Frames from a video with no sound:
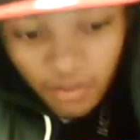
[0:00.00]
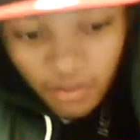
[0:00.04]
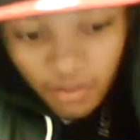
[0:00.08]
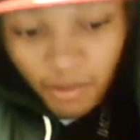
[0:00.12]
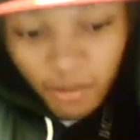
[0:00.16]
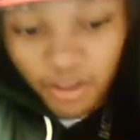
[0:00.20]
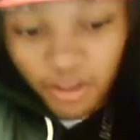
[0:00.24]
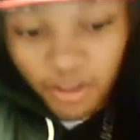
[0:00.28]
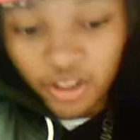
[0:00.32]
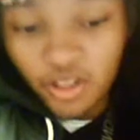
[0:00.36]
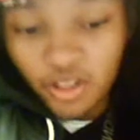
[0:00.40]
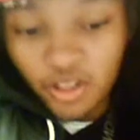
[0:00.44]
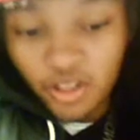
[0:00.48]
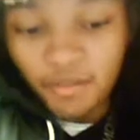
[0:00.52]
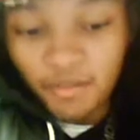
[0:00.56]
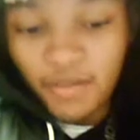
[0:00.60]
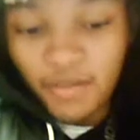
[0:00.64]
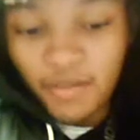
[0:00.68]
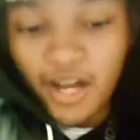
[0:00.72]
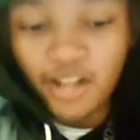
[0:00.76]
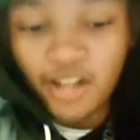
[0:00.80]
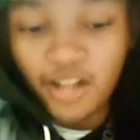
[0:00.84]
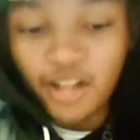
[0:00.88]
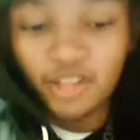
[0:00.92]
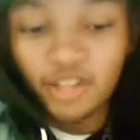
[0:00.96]
pretty much a good
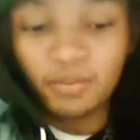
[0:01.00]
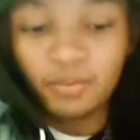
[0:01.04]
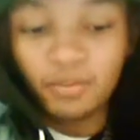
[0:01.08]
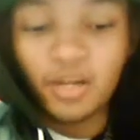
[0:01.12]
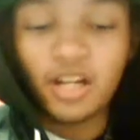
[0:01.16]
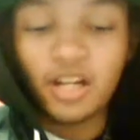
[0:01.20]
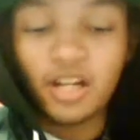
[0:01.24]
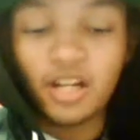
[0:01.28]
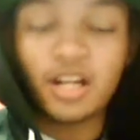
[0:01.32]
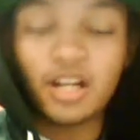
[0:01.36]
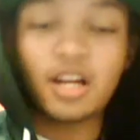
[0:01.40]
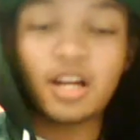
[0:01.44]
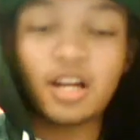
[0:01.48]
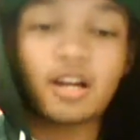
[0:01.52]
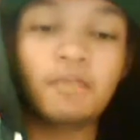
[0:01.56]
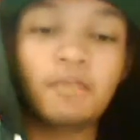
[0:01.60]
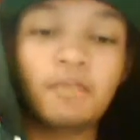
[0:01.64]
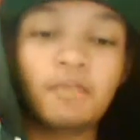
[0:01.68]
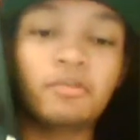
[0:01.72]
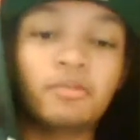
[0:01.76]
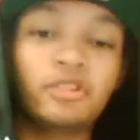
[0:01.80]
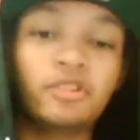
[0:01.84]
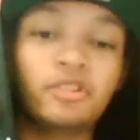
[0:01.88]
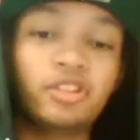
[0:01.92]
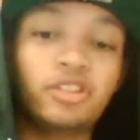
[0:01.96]
match, but
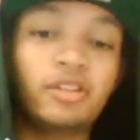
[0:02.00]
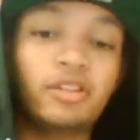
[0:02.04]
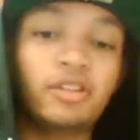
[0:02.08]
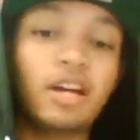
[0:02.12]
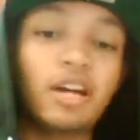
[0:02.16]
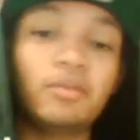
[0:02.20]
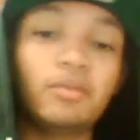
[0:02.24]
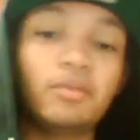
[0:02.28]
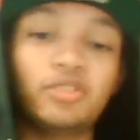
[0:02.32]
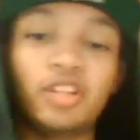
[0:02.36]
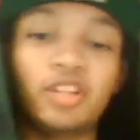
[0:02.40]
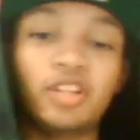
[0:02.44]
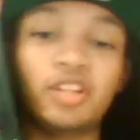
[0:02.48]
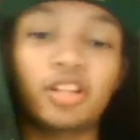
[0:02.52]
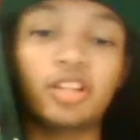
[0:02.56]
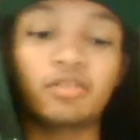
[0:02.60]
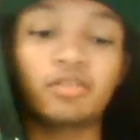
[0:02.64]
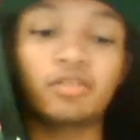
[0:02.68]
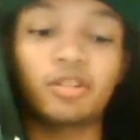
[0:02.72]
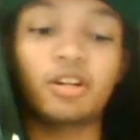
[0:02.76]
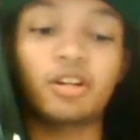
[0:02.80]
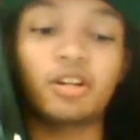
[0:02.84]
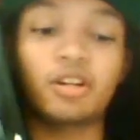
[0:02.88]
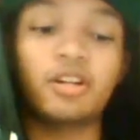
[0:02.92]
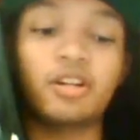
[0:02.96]
we'll see what happens next
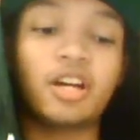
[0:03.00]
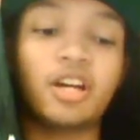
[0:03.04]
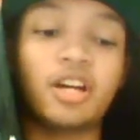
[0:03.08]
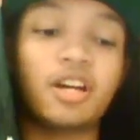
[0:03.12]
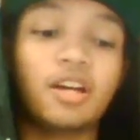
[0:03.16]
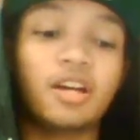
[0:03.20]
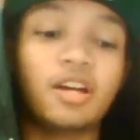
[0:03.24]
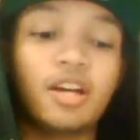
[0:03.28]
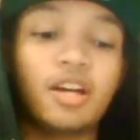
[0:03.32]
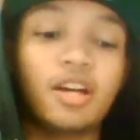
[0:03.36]
week on that.